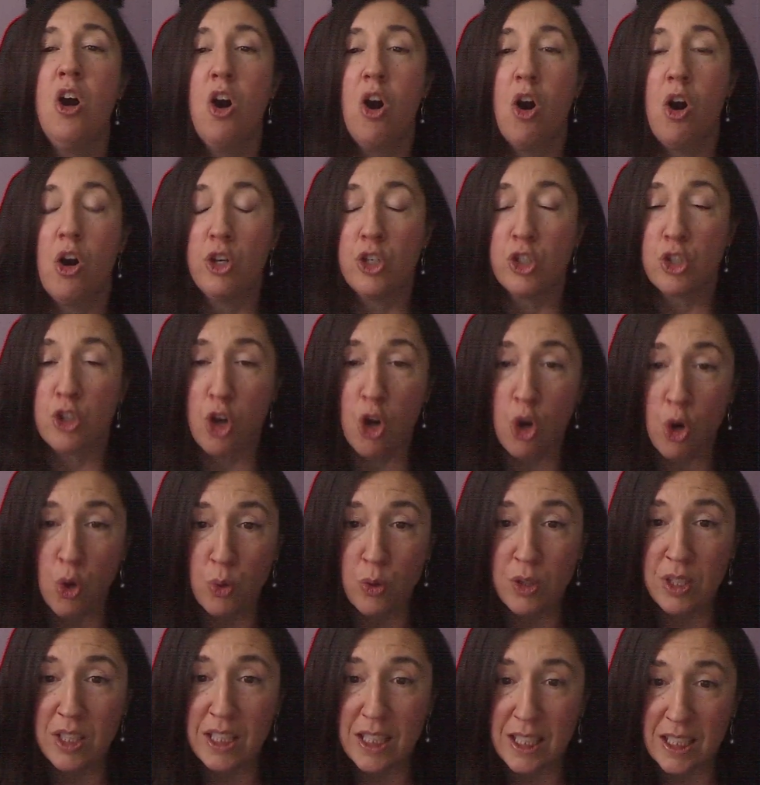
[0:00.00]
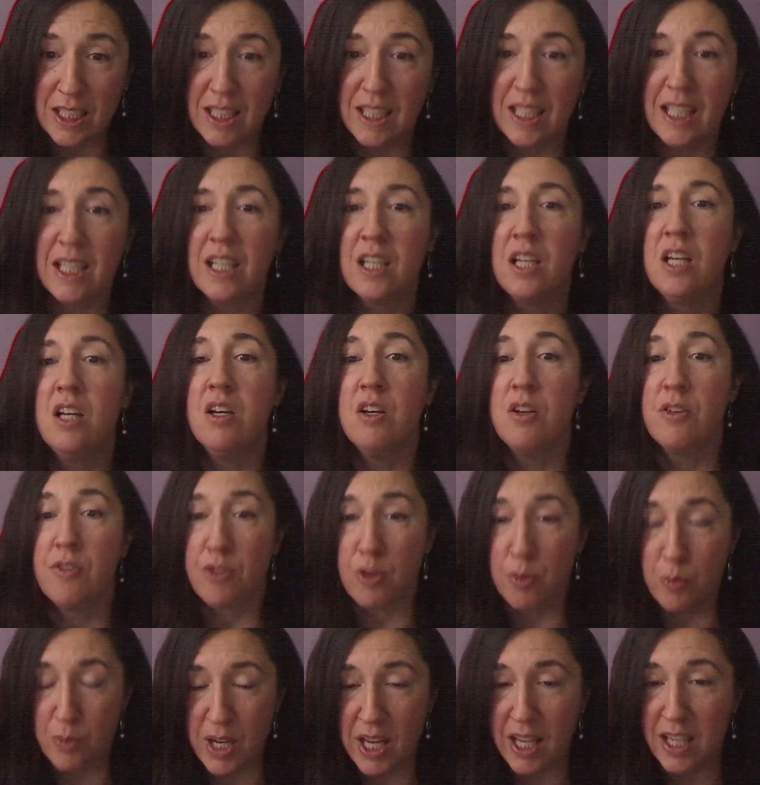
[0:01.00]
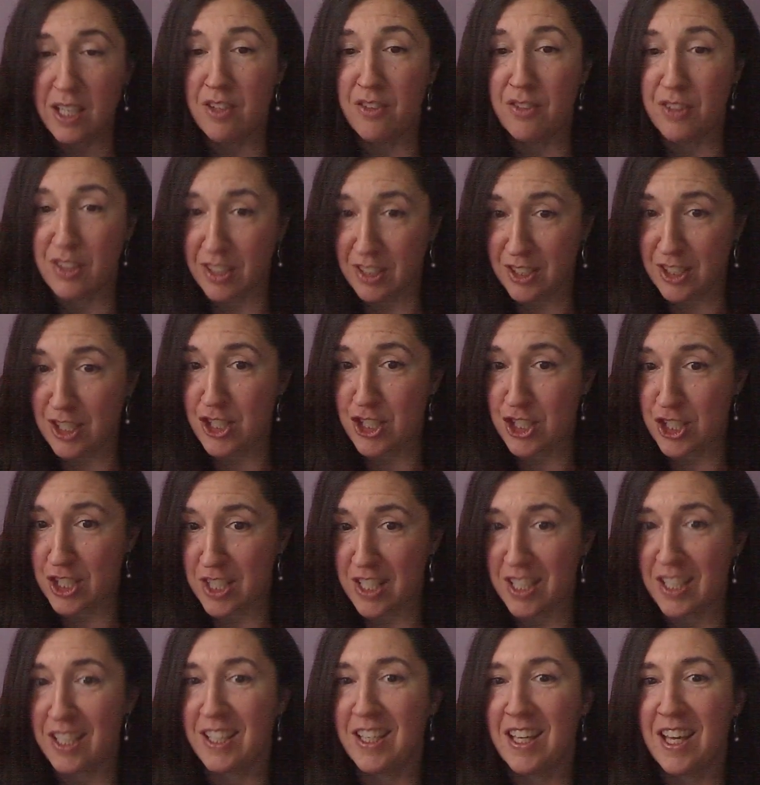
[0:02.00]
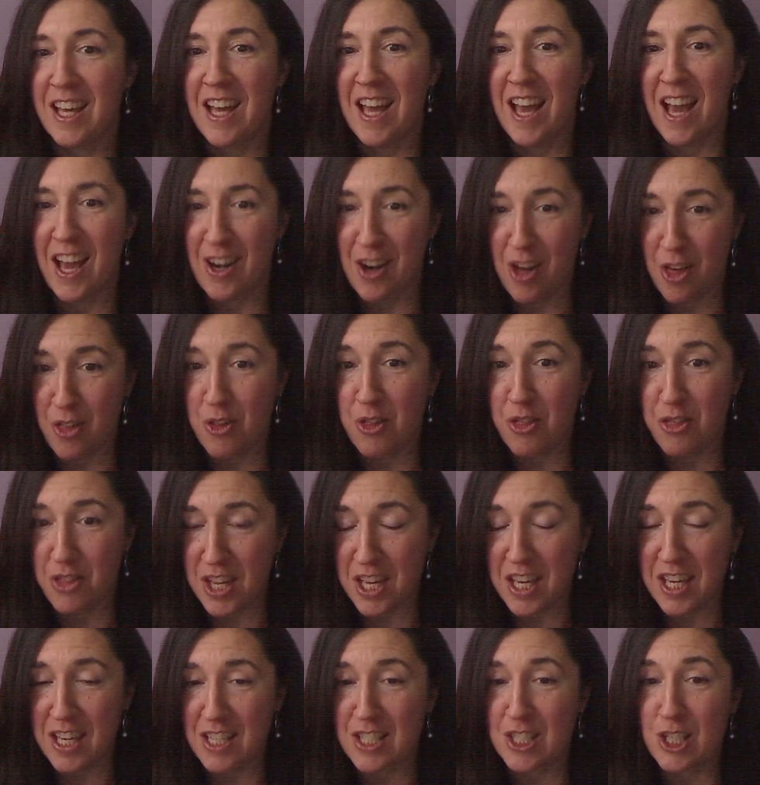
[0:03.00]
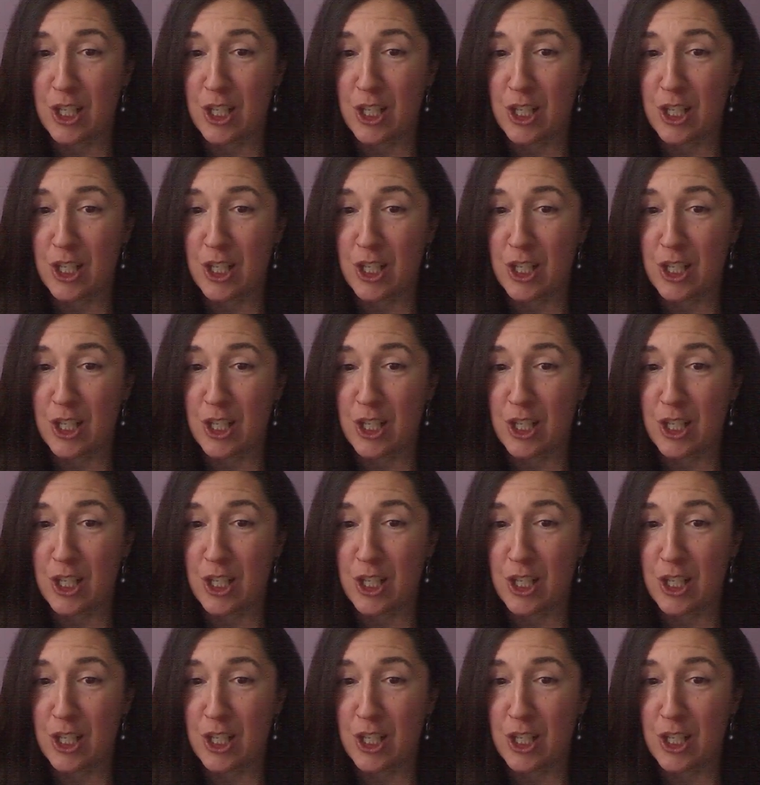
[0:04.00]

on your own healing from negative conditioning and other things,